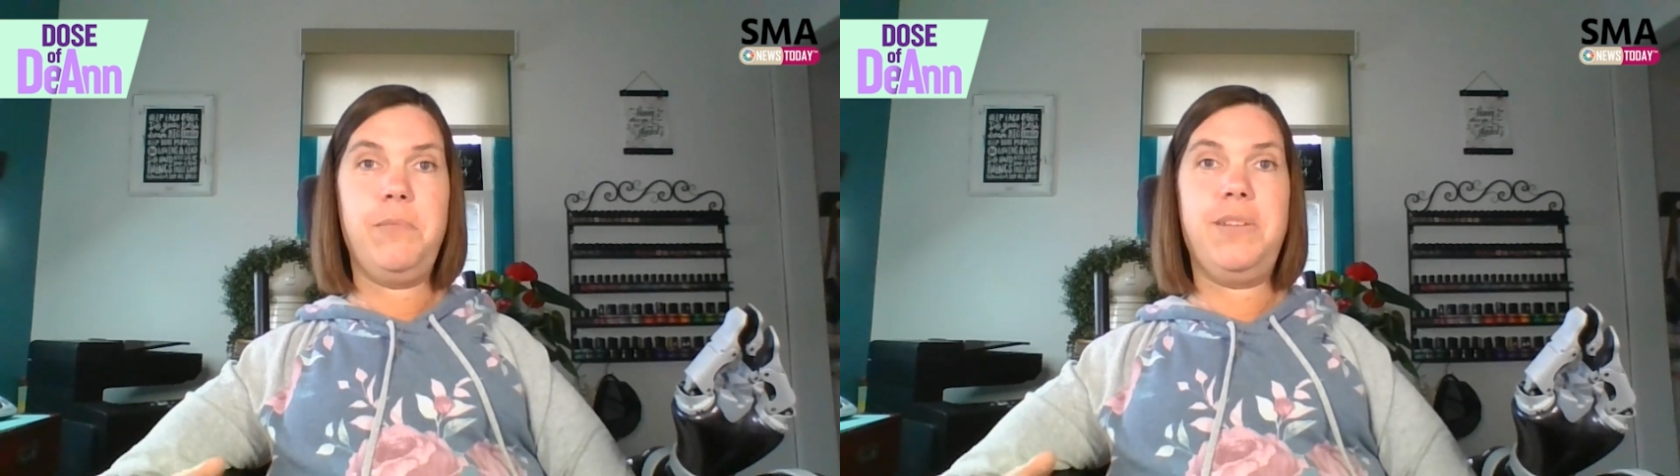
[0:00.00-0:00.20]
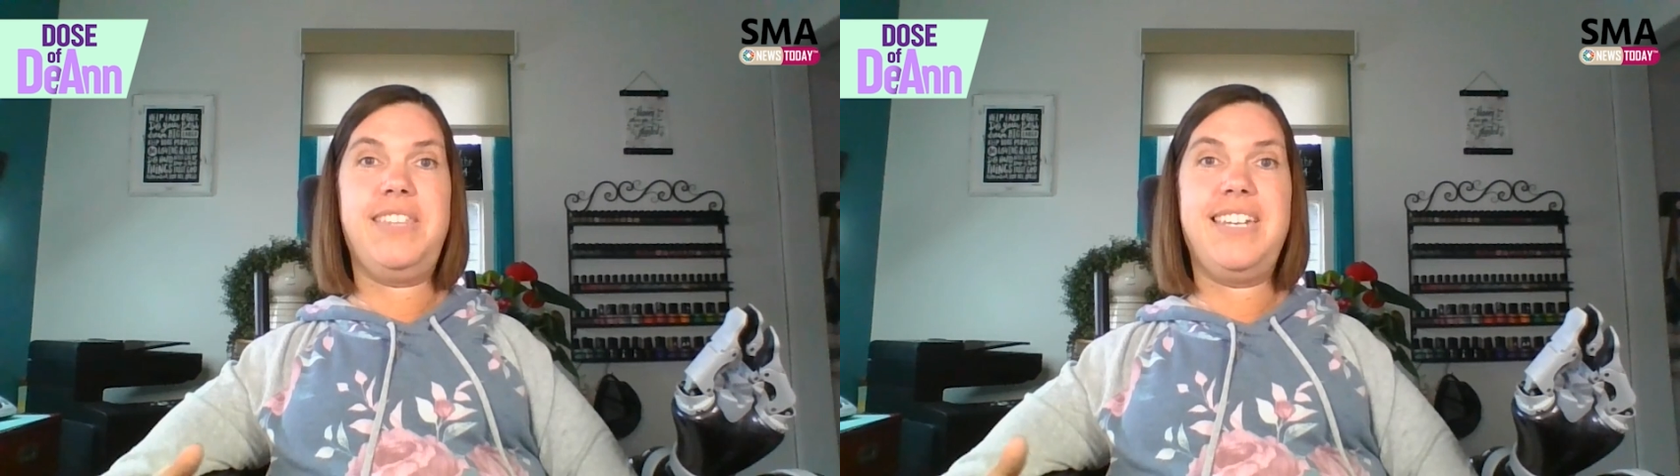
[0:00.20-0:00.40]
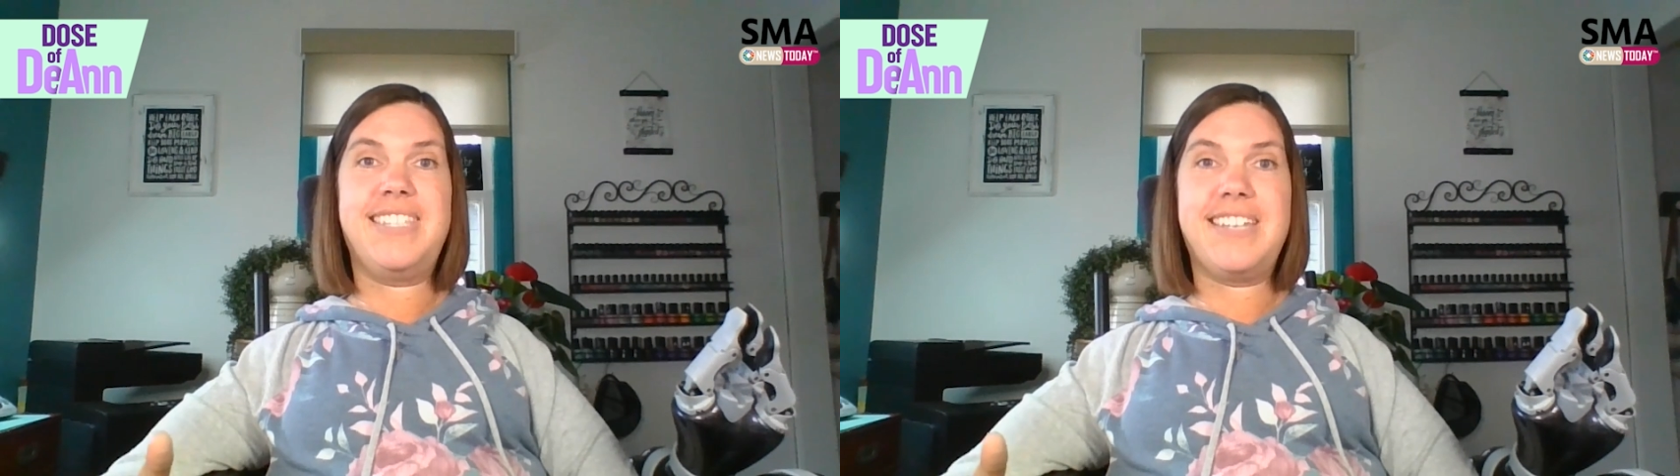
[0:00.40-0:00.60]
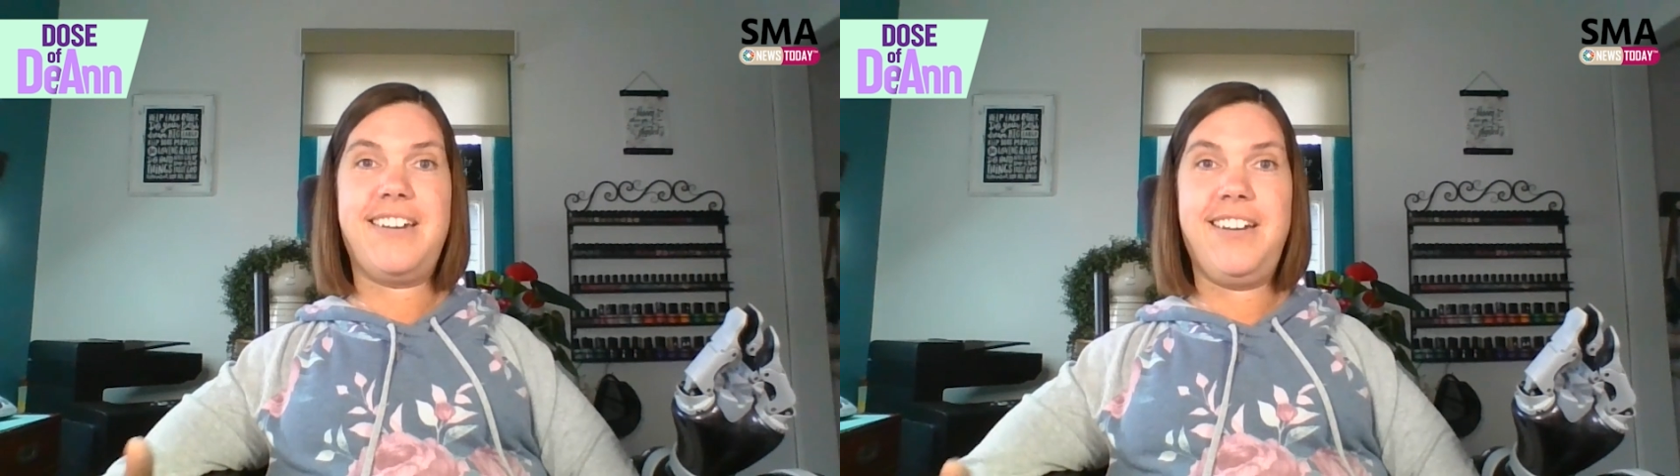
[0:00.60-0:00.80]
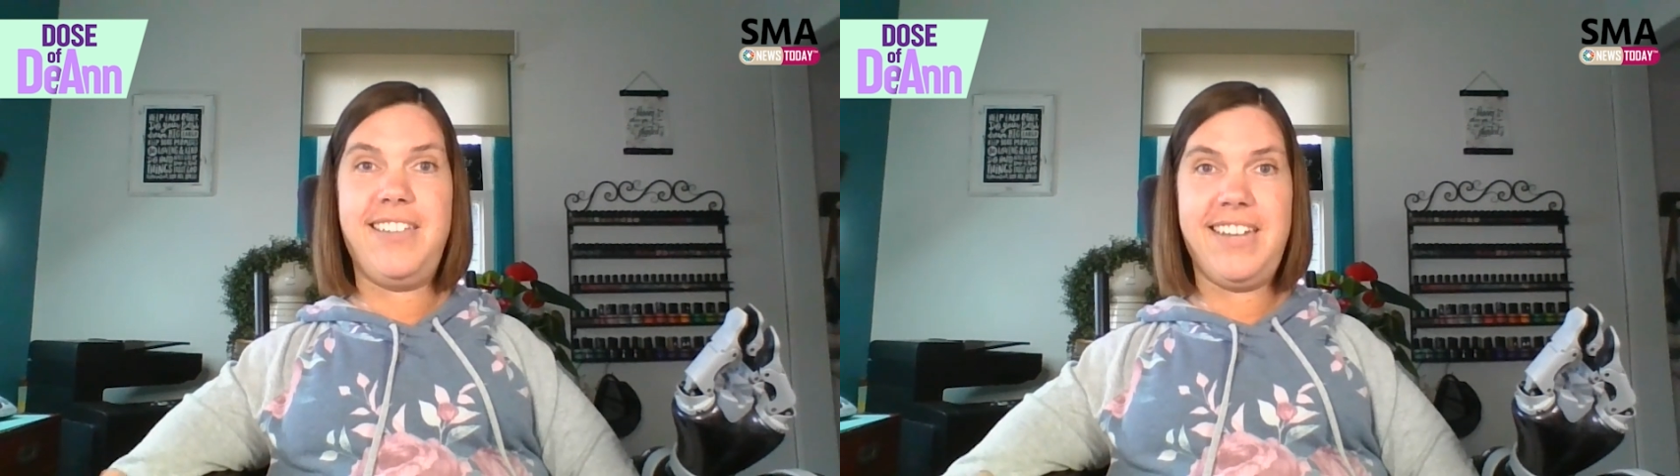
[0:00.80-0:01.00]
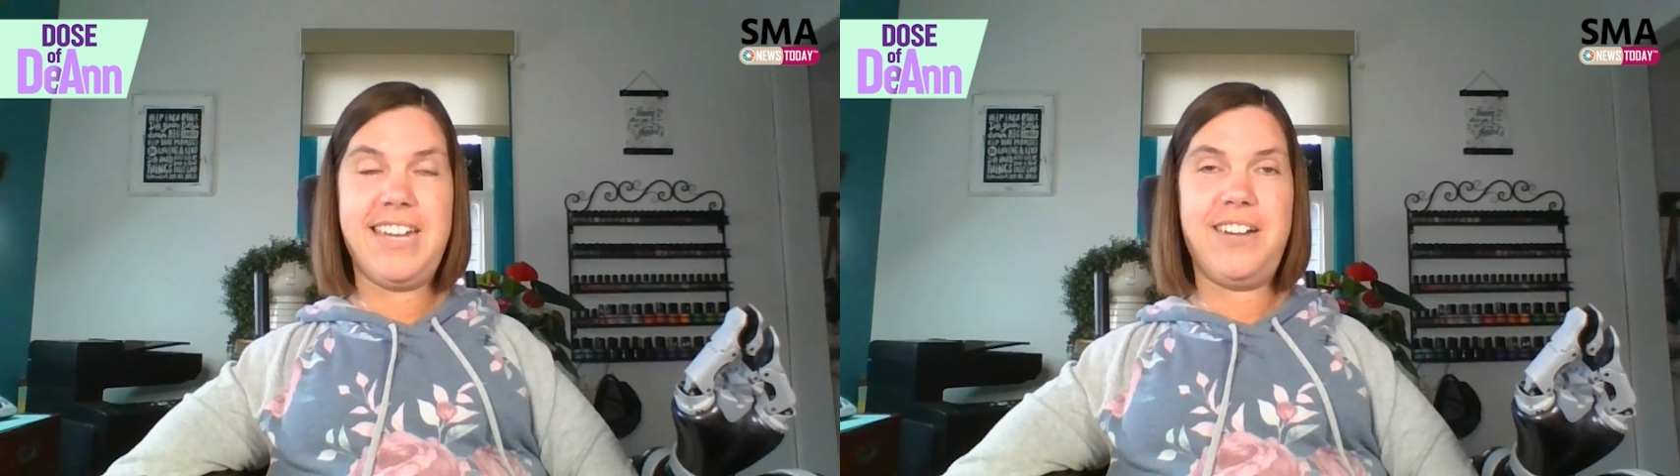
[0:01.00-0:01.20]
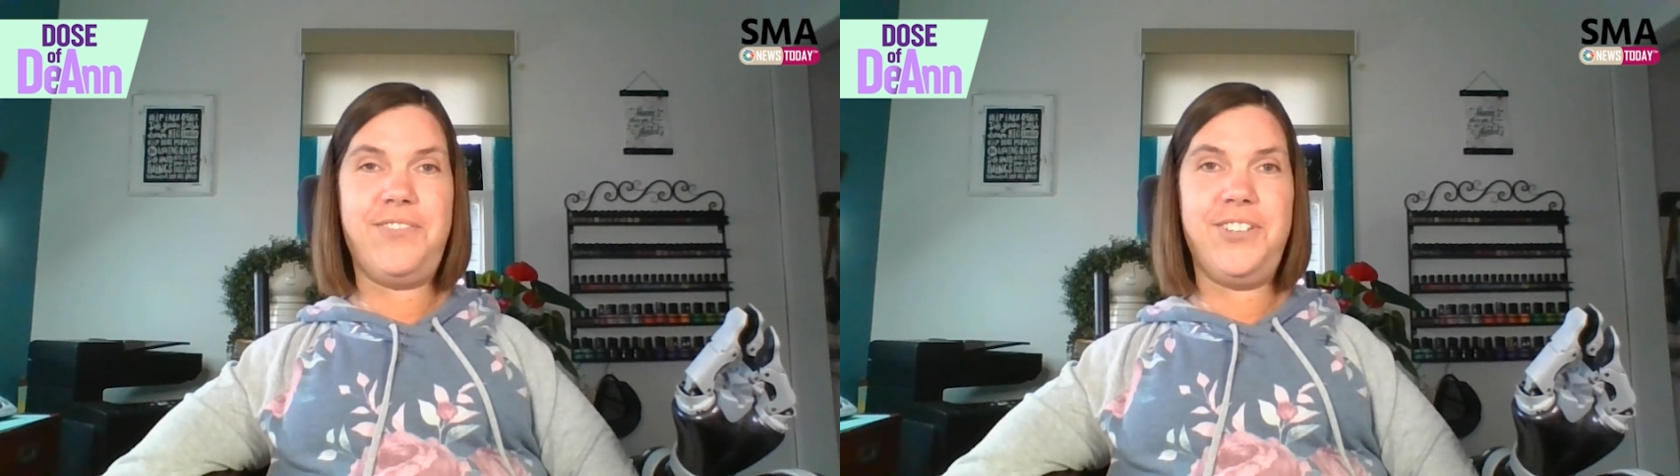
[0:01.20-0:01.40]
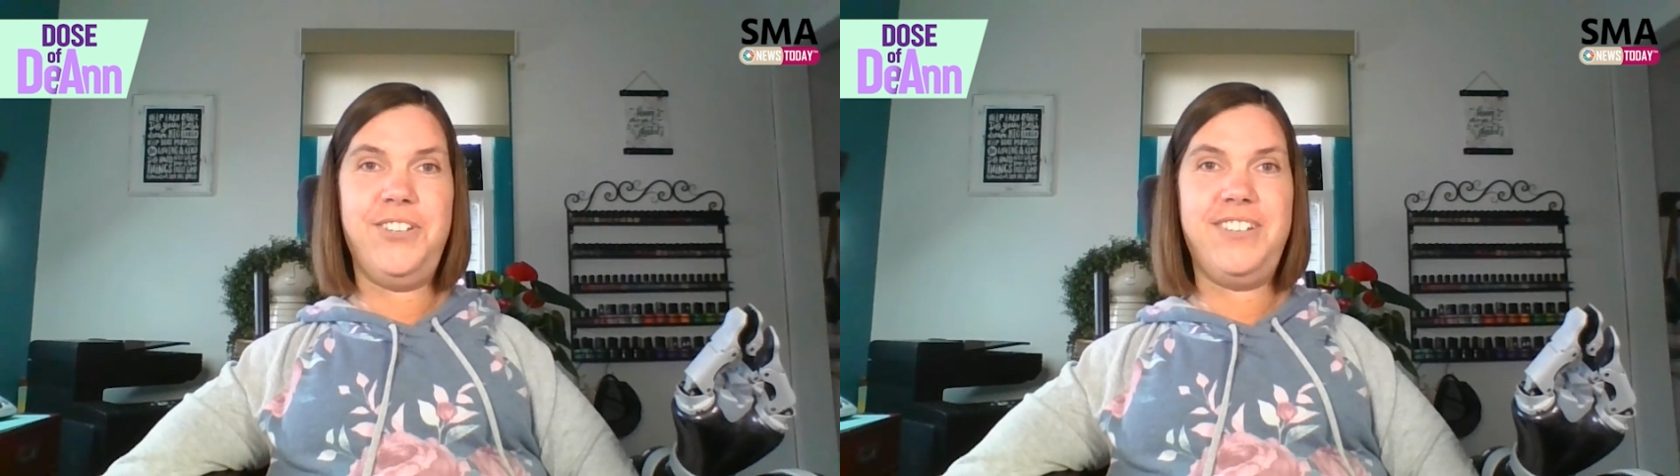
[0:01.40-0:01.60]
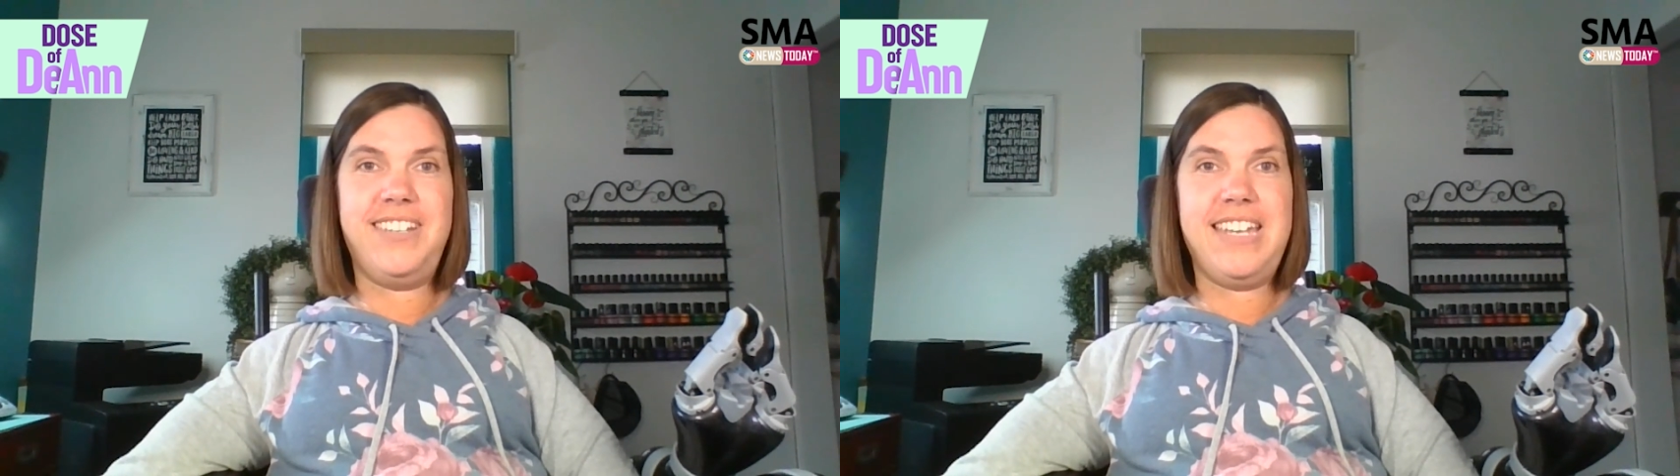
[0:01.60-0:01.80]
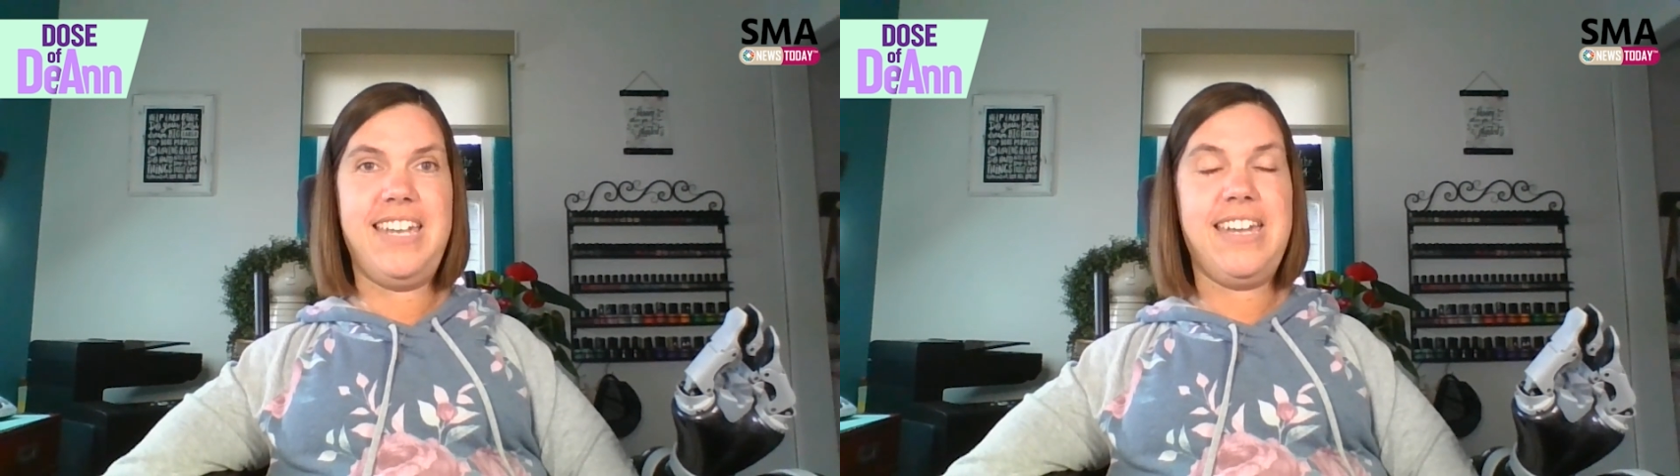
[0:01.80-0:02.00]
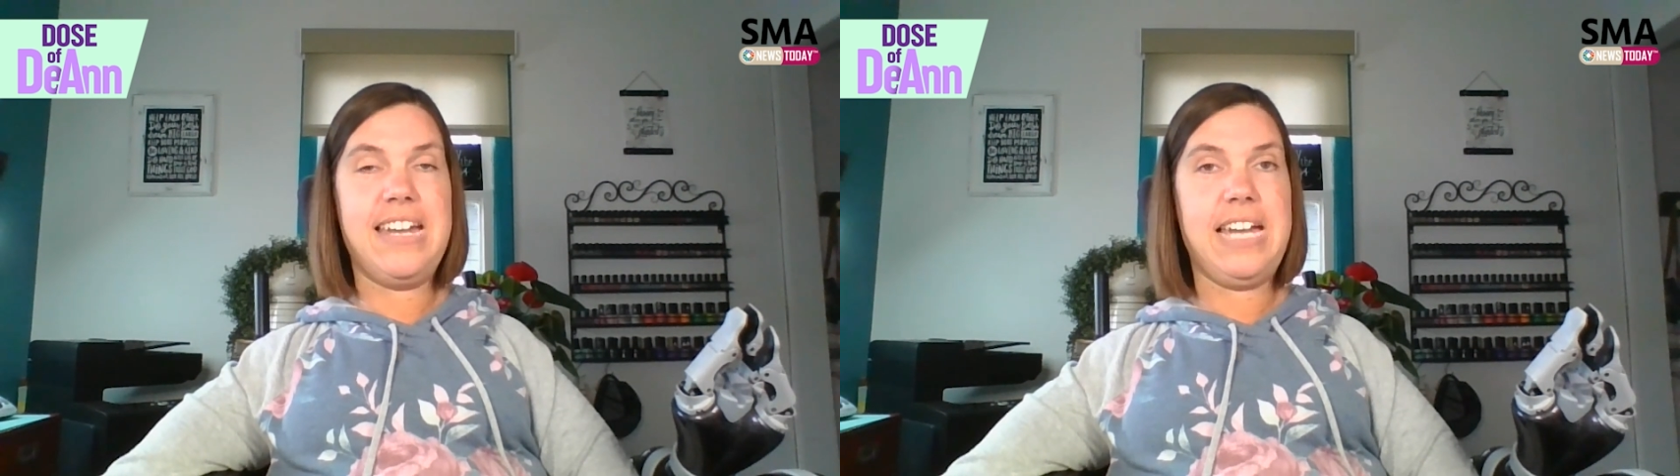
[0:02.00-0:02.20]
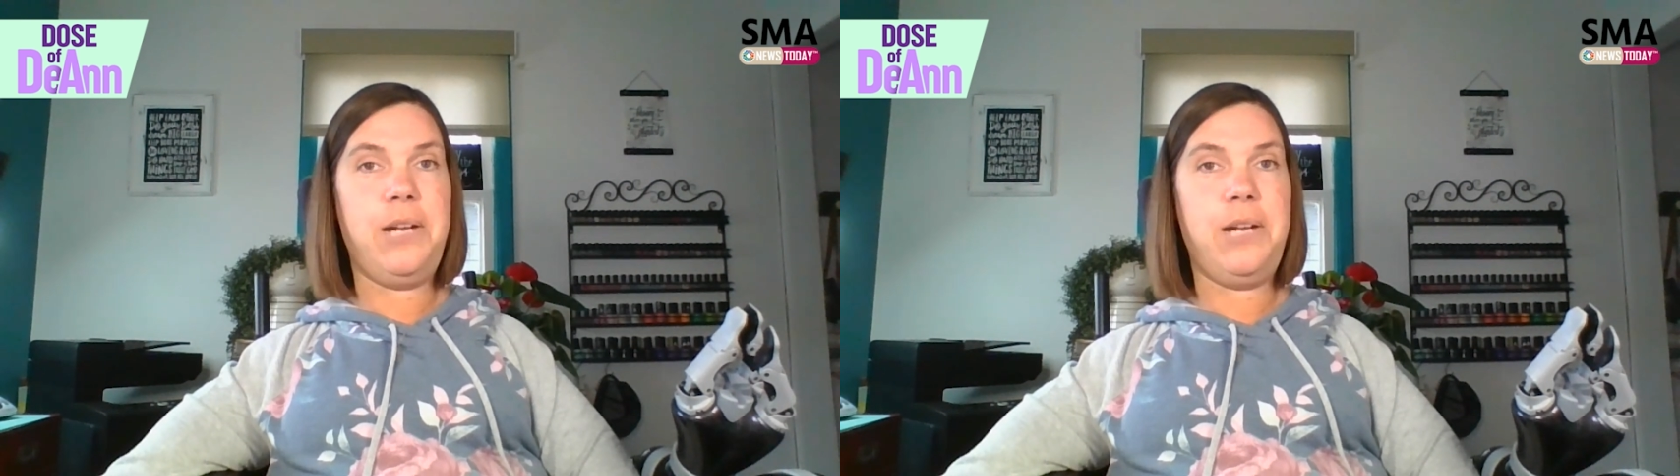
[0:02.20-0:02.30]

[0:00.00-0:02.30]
But that's all I have for you today.